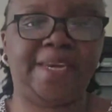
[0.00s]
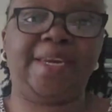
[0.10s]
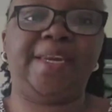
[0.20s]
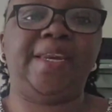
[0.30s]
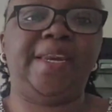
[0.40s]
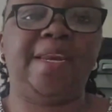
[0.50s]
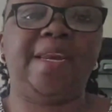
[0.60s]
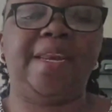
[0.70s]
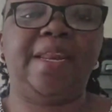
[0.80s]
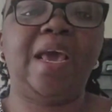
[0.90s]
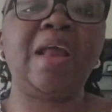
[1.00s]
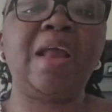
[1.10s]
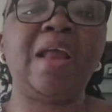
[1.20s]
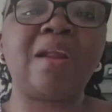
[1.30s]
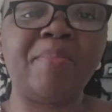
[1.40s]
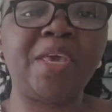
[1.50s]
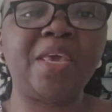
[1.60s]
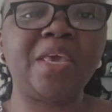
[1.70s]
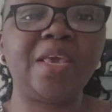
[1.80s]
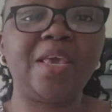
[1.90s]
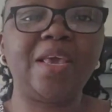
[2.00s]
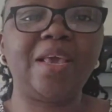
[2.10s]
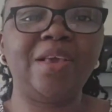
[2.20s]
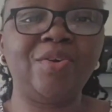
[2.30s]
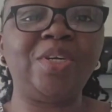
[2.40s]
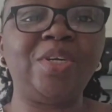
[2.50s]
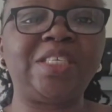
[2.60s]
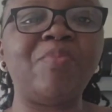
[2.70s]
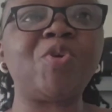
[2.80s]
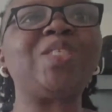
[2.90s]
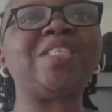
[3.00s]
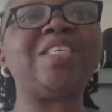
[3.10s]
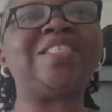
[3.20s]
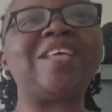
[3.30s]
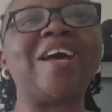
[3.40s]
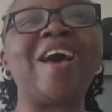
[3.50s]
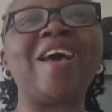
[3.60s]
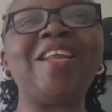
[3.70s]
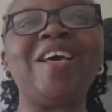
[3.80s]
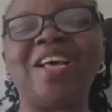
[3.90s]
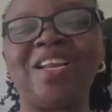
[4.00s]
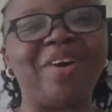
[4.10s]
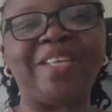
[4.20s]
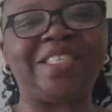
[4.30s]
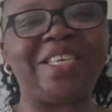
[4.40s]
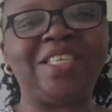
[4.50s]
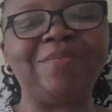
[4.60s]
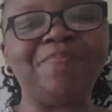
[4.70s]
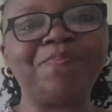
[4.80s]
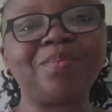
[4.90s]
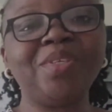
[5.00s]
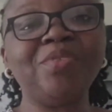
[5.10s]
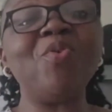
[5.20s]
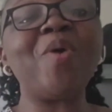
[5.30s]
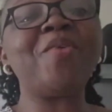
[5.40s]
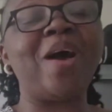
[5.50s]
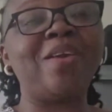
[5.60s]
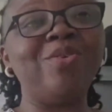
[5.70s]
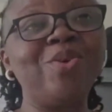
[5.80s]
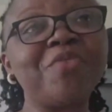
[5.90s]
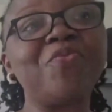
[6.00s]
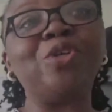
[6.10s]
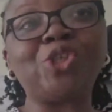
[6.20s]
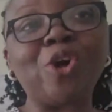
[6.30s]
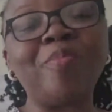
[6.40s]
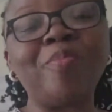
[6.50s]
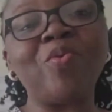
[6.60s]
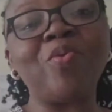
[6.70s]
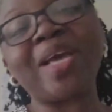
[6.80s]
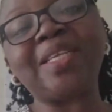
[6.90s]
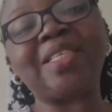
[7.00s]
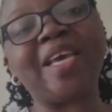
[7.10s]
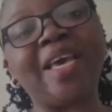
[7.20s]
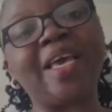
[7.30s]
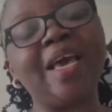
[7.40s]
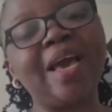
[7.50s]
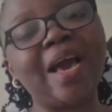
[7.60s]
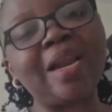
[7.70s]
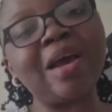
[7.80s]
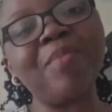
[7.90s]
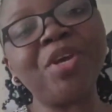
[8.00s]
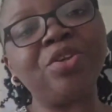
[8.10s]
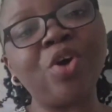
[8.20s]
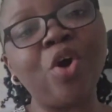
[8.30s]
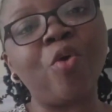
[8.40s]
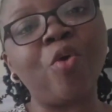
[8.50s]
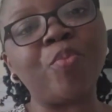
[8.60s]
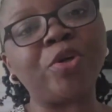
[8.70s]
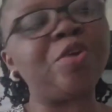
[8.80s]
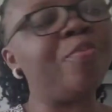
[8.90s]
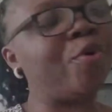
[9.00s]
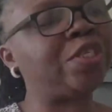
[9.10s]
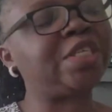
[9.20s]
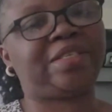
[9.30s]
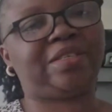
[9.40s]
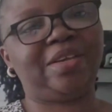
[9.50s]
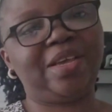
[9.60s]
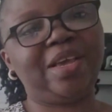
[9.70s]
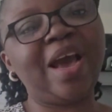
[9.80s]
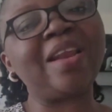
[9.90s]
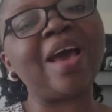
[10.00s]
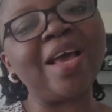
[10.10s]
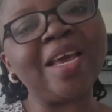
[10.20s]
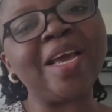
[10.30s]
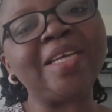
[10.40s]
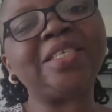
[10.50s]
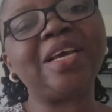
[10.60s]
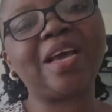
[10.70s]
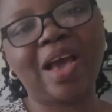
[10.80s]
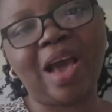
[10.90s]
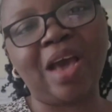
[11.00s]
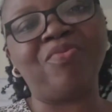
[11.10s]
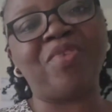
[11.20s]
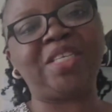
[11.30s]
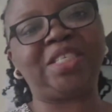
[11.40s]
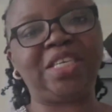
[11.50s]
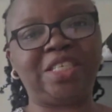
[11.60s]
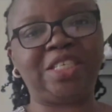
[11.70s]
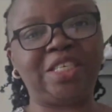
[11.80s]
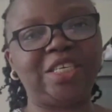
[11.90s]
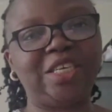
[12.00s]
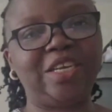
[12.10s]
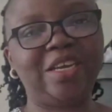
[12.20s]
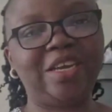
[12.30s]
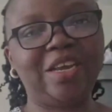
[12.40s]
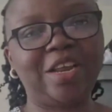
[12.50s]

to learn Arabic. You understand? Because it's an added advantage. Even when you are looking for a job, they will write there Arabic, not compulsory, but it's an added advantage